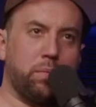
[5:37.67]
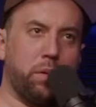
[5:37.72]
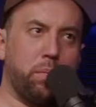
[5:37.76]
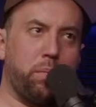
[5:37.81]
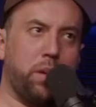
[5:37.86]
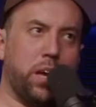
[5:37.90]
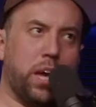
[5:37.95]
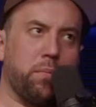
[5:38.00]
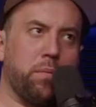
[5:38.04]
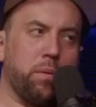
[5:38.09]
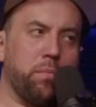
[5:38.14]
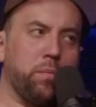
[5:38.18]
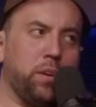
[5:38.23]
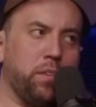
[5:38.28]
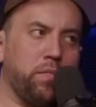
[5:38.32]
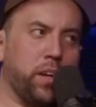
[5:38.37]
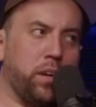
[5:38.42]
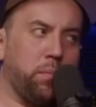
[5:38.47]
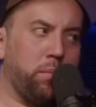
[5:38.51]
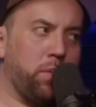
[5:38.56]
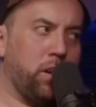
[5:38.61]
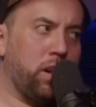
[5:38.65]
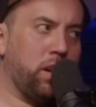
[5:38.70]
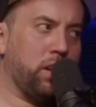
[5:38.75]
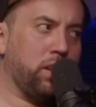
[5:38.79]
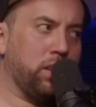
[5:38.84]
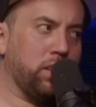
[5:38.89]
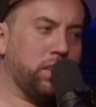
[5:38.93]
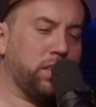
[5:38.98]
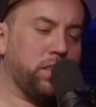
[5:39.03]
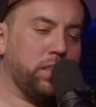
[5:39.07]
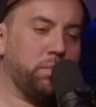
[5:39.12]
pick up a MILF at a bar?
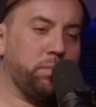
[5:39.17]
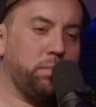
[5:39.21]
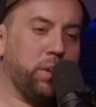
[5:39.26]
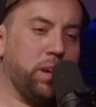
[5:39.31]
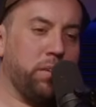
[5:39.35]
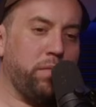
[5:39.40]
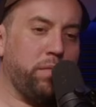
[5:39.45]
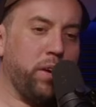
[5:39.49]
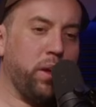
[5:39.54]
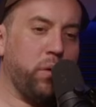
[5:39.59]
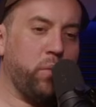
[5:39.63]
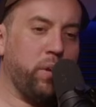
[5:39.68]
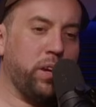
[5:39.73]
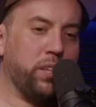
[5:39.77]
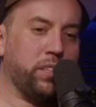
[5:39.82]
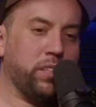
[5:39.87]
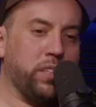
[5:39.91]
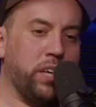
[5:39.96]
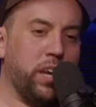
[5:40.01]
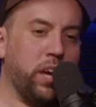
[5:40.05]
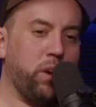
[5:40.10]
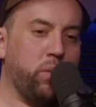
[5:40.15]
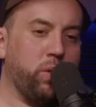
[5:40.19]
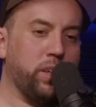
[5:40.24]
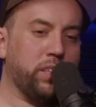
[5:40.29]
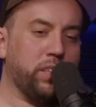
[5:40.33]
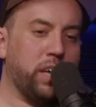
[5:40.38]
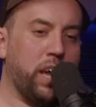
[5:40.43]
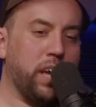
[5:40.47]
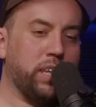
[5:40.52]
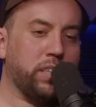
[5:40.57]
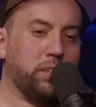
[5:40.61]
It's a big fan question. They
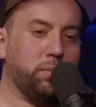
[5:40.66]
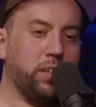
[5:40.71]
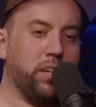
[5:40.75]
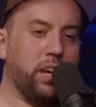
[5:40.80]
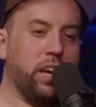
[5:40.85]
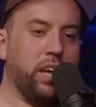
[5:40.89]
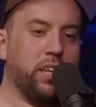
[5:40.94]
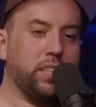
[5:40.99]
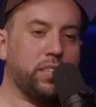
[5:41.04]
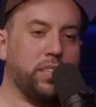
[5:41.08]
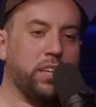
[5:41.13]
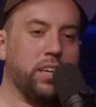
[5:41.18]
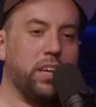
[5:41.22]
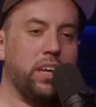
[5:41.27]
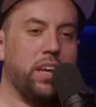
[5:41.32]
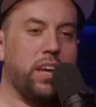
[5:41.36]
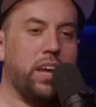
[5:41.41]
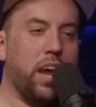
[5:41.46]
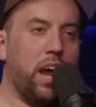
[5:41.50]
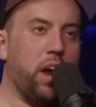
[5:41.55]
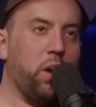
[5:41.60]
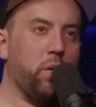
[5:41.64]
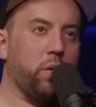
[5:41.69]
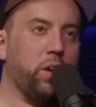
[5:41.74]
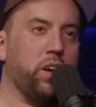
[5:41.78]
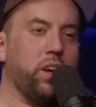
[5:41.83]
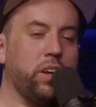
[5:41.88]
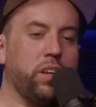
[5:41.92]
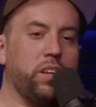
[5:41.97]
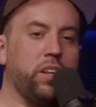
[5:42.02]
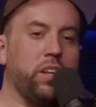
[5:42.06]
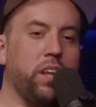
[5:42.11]
always ask me to ask, how
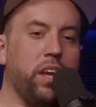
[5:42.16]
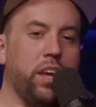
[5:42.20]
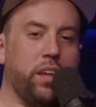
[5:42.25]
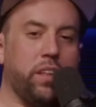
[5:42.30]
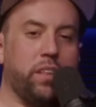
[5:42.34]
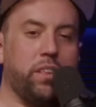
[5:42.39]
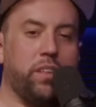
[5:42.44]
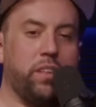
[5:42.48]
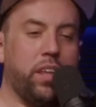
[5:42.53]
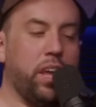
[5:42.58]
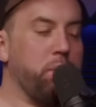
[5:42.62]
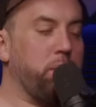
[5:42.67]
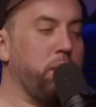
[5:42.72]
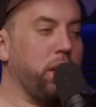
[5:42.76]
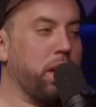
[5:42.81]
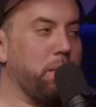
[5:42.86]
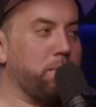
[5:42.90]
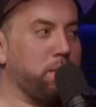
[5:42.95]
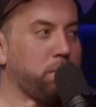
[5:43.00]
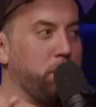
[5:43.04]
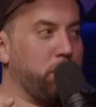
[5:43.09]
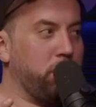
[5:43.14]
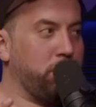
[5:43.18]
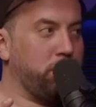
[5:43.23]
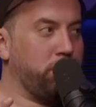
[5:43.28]
could like they pick up a MILF?